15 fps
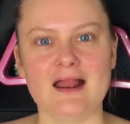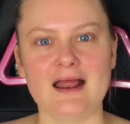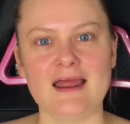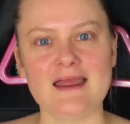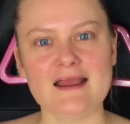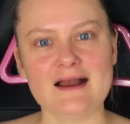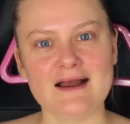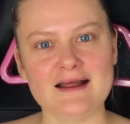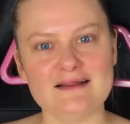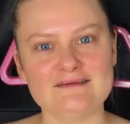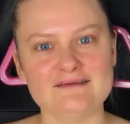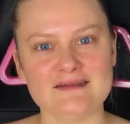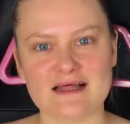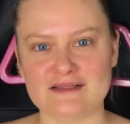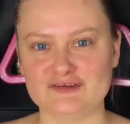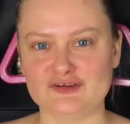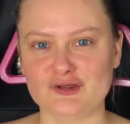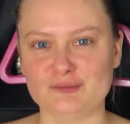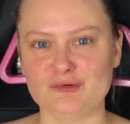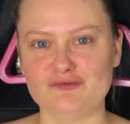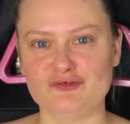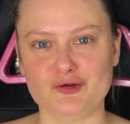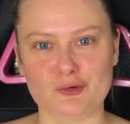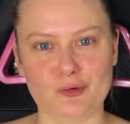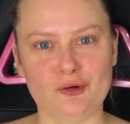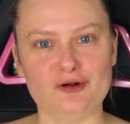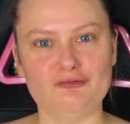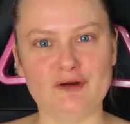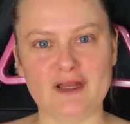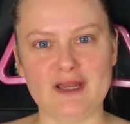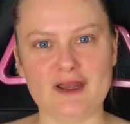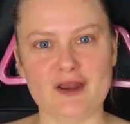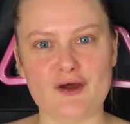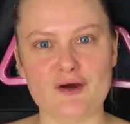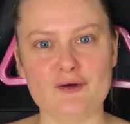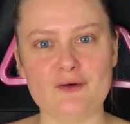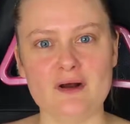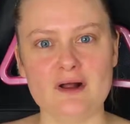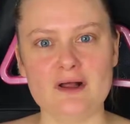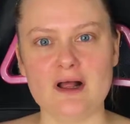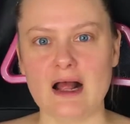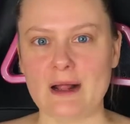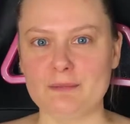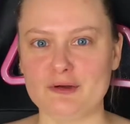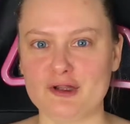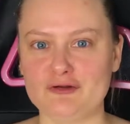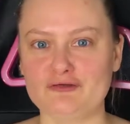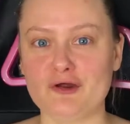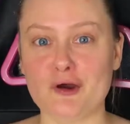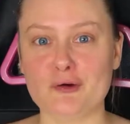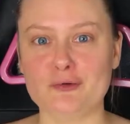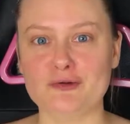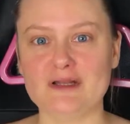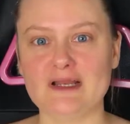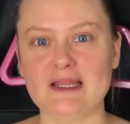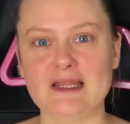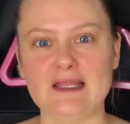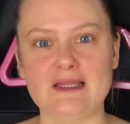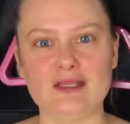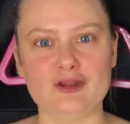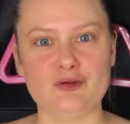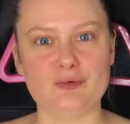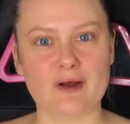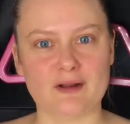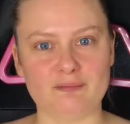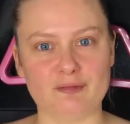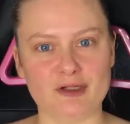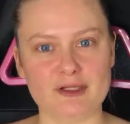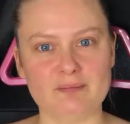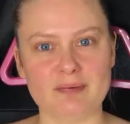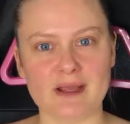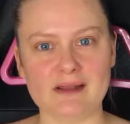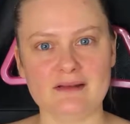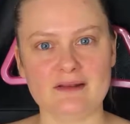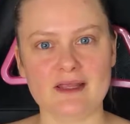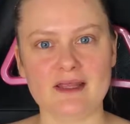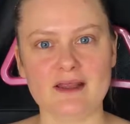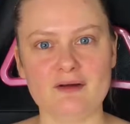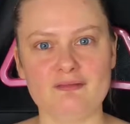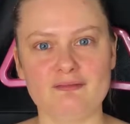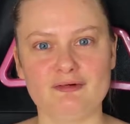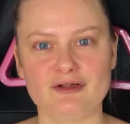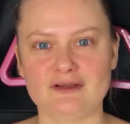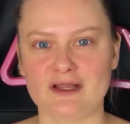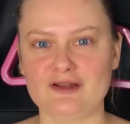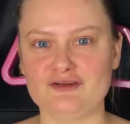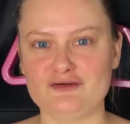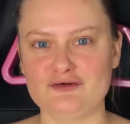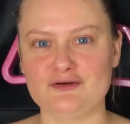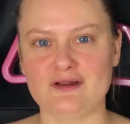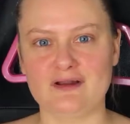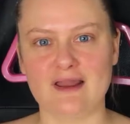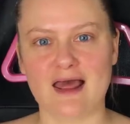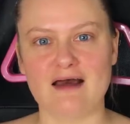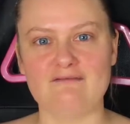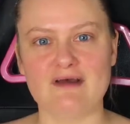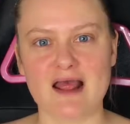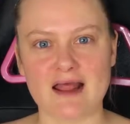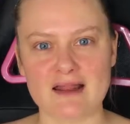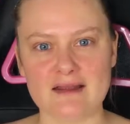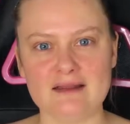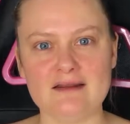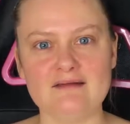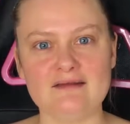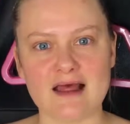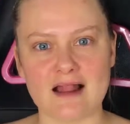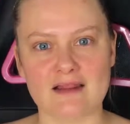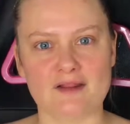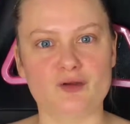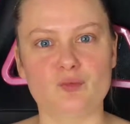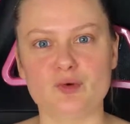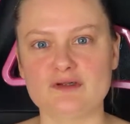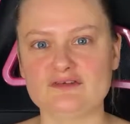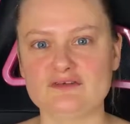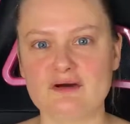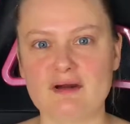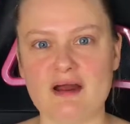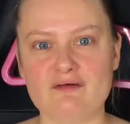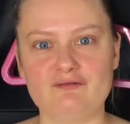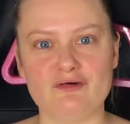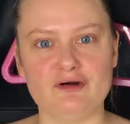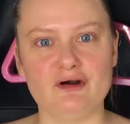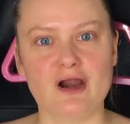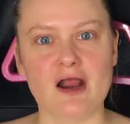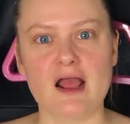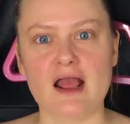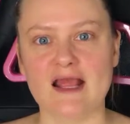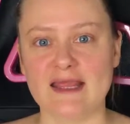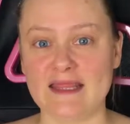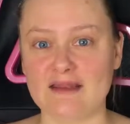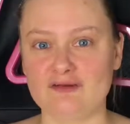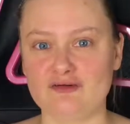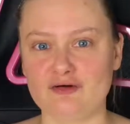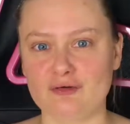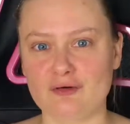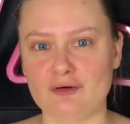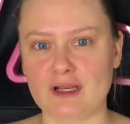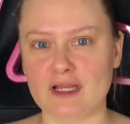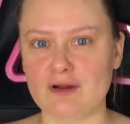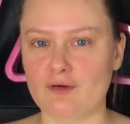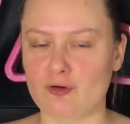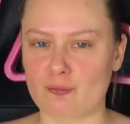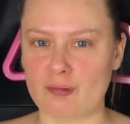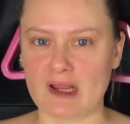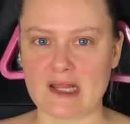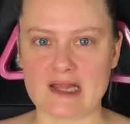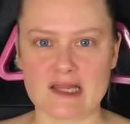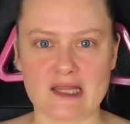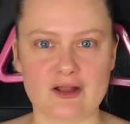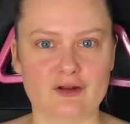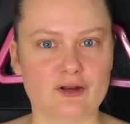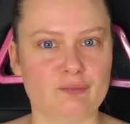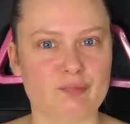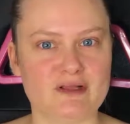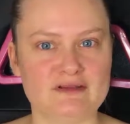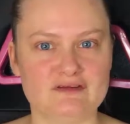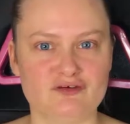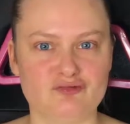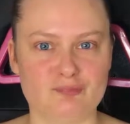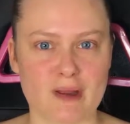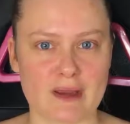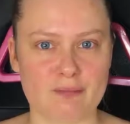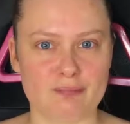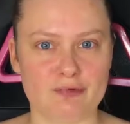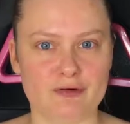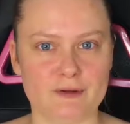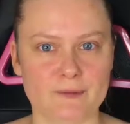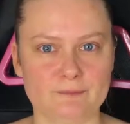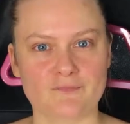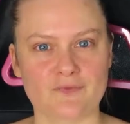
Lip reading: Hey guys, as some of you already know, I'm not only new at body painting, but I do not have any talent whatsoever in drawing or painting on a piece of paper.